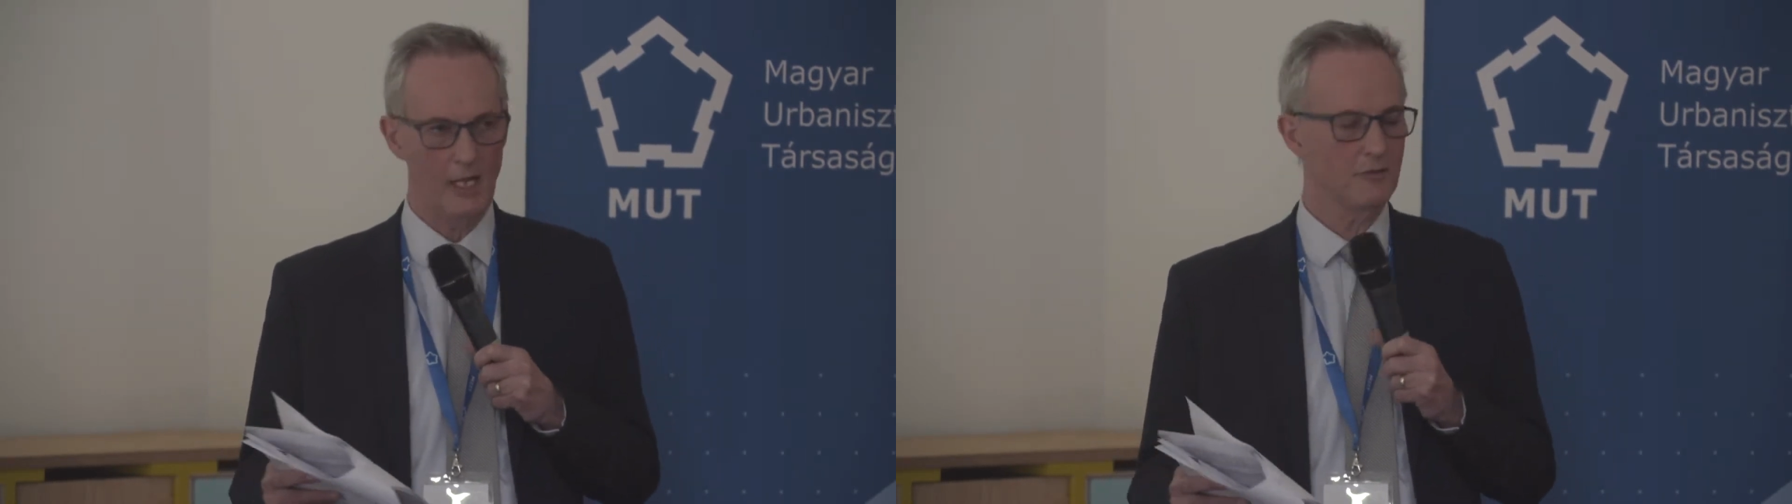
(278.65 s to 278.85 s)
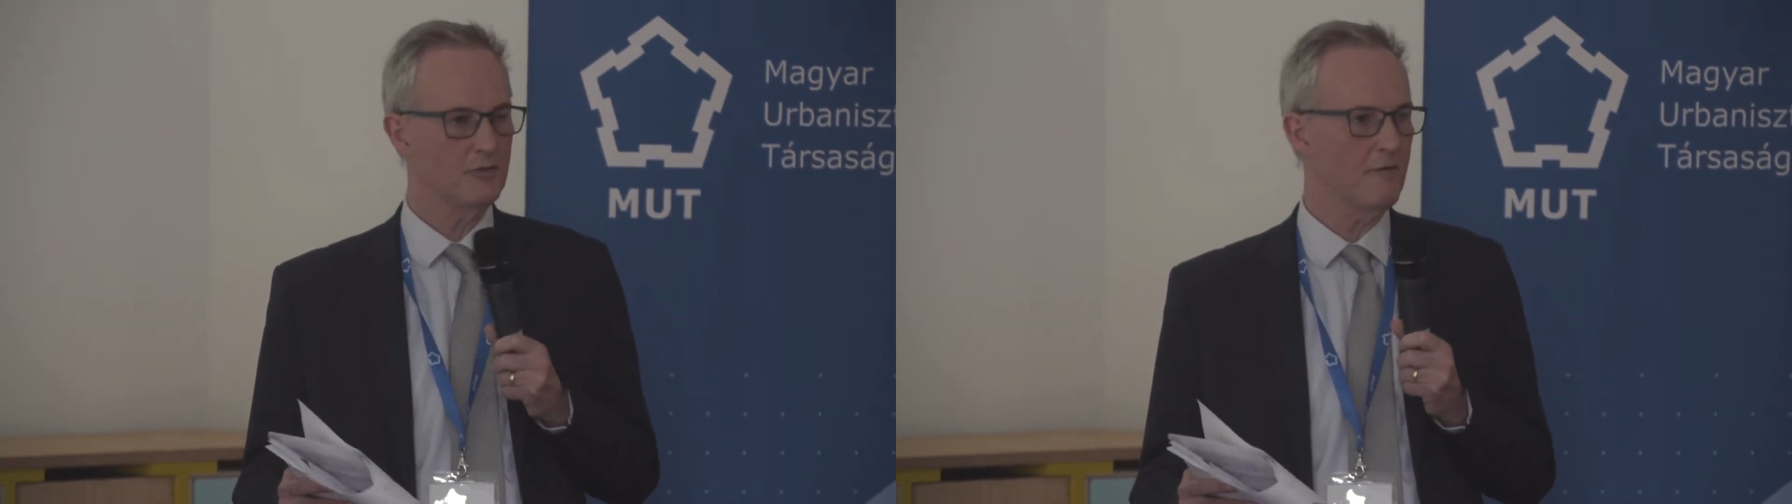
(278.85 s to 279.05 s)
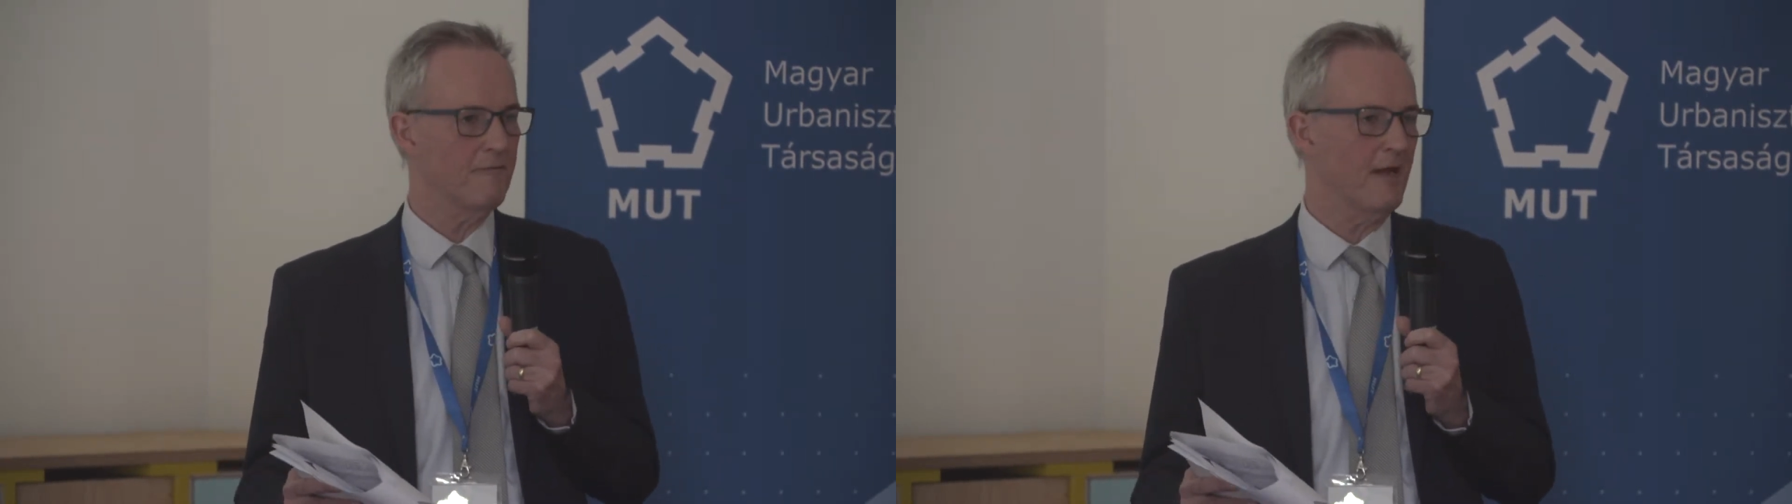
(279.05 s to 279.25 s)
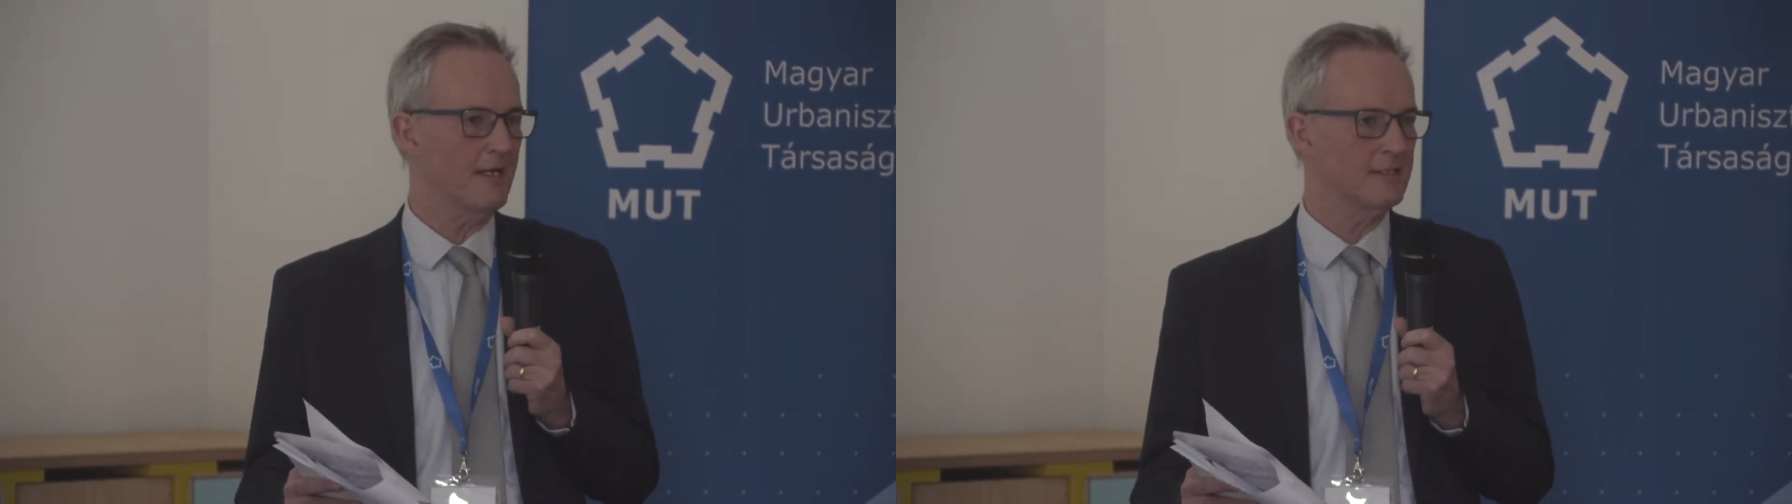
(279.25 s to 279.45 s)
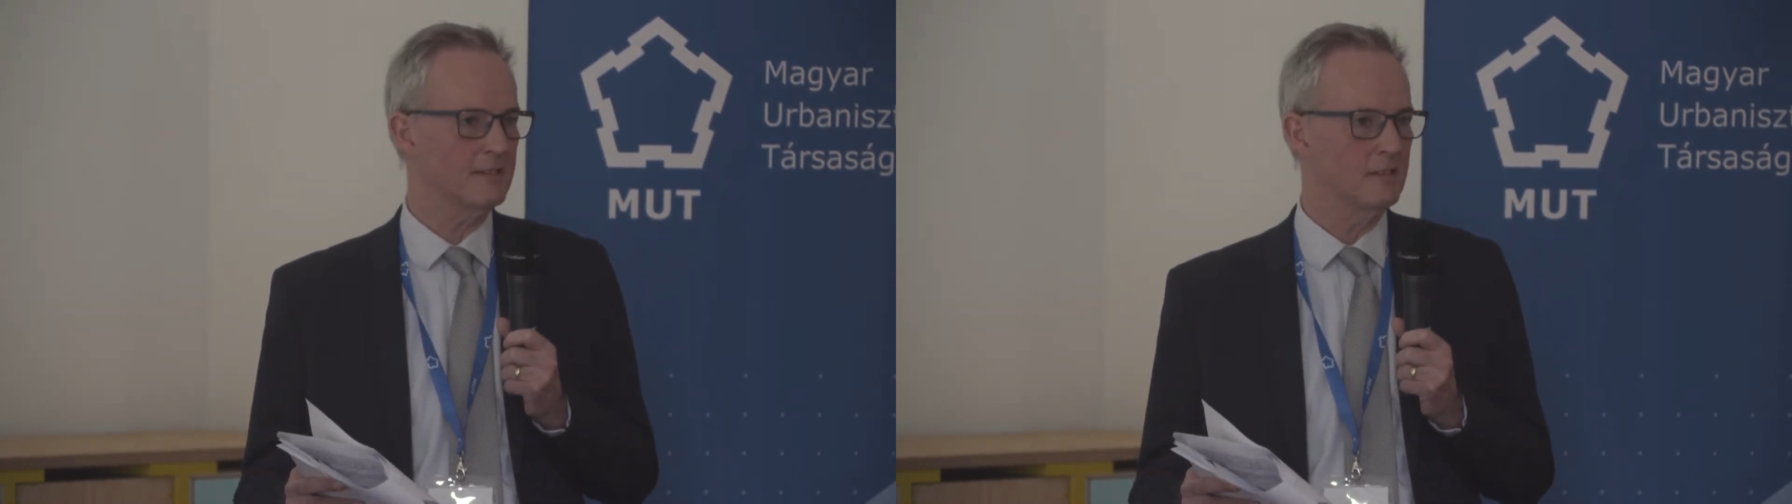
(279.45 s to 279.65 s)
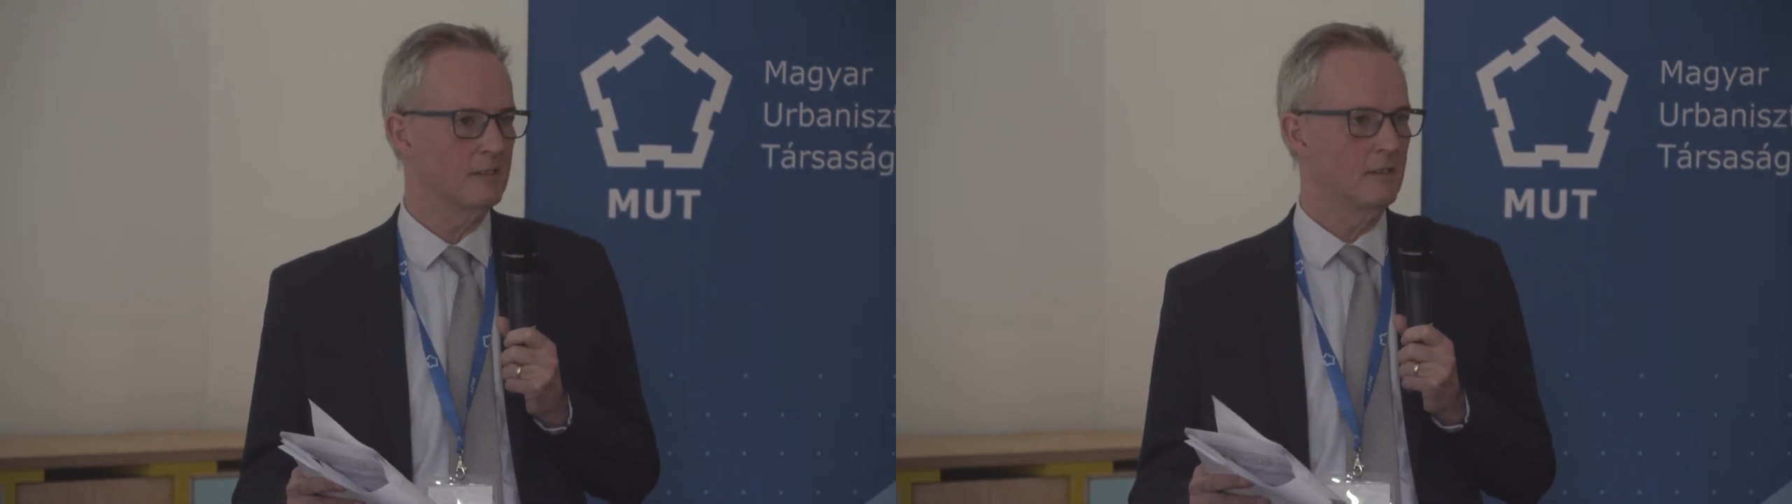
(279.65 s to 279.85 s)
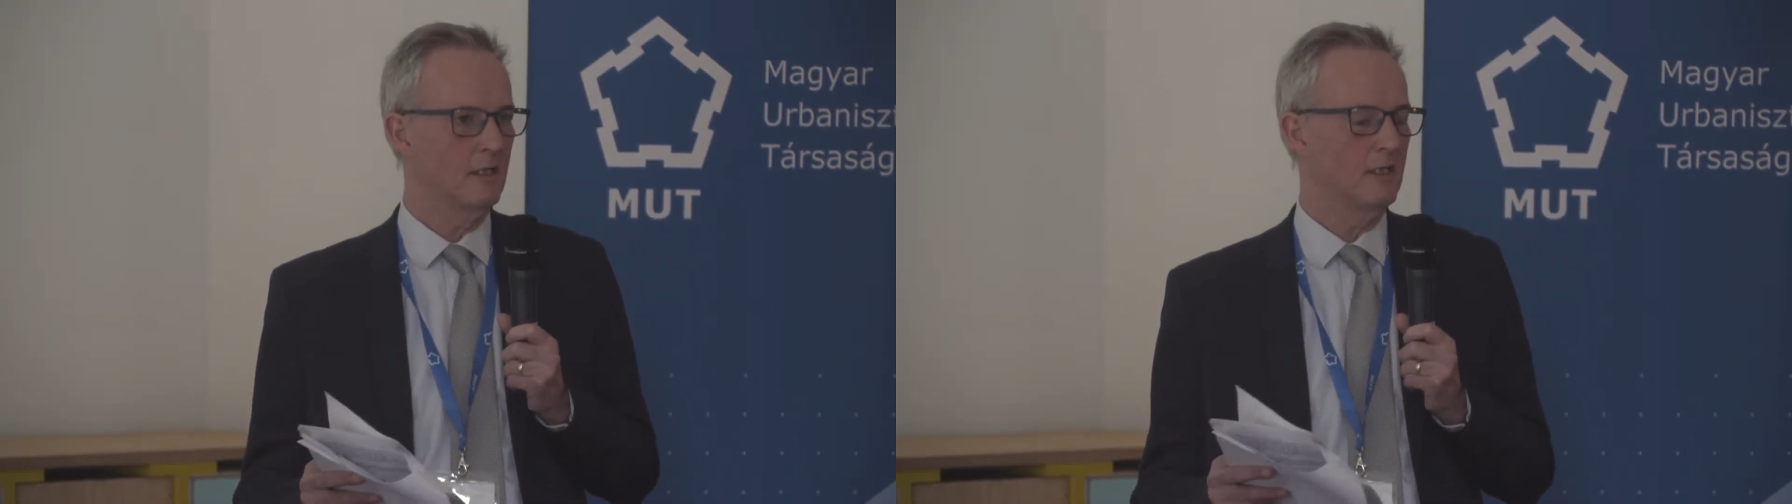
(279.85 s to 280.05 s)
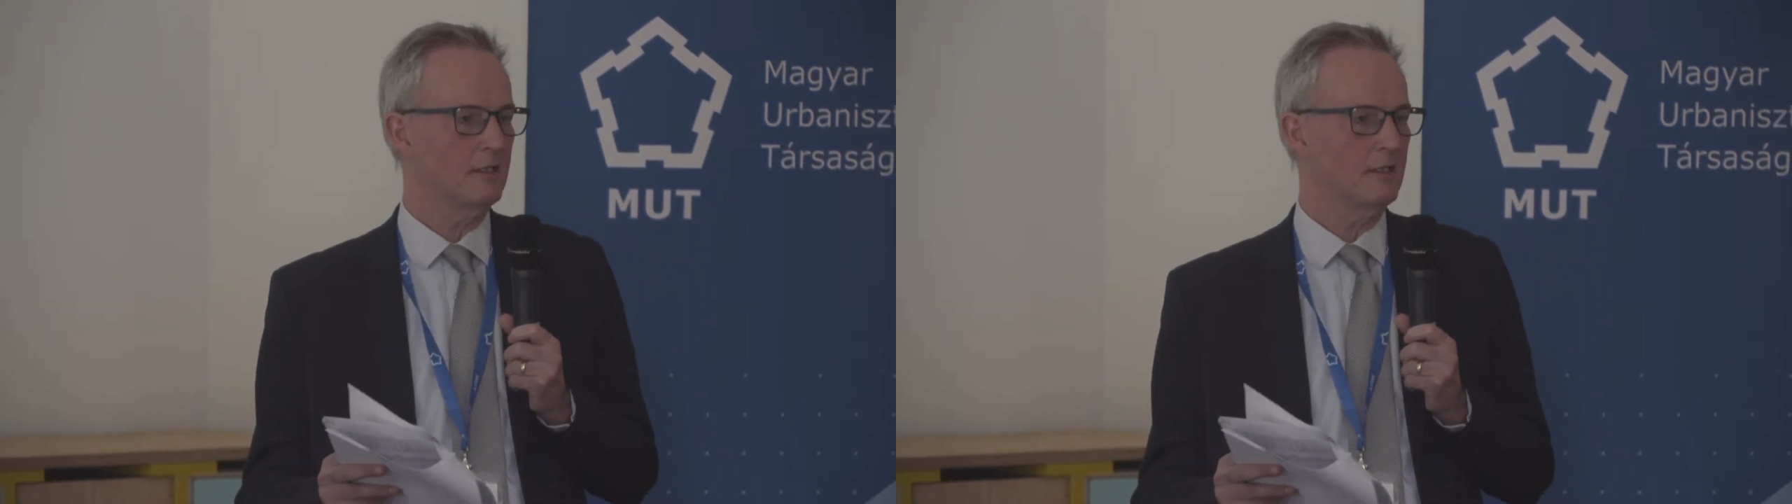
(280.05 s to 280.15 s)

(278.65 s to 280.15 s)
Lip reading: Also, it affects